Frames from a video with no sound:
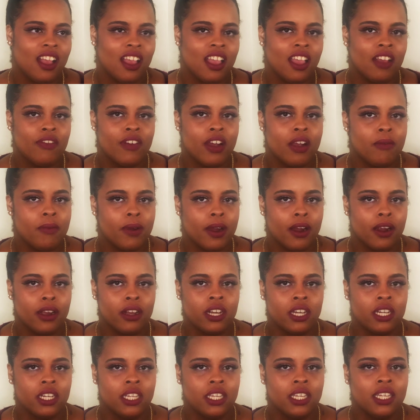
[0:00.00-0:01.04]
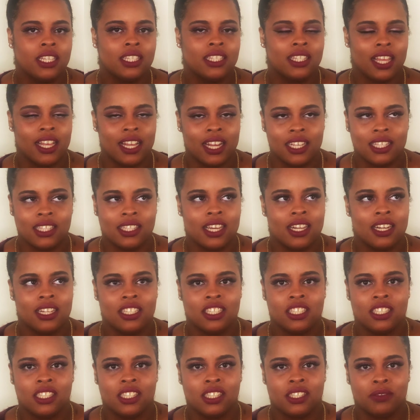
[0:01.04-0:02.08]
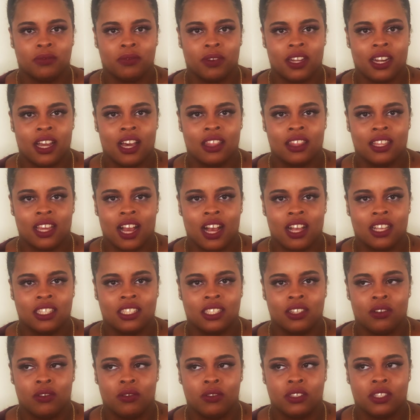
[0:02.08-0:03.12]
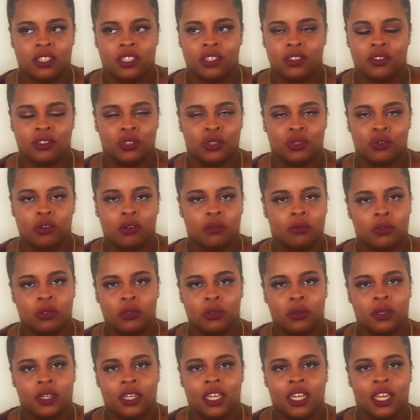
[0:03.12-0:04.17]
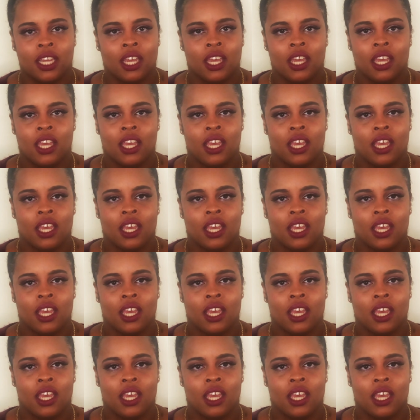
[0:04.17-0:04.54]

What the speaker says: If I wear a hoodie, it's like I said, it's just to run out the house and go to the store real quick,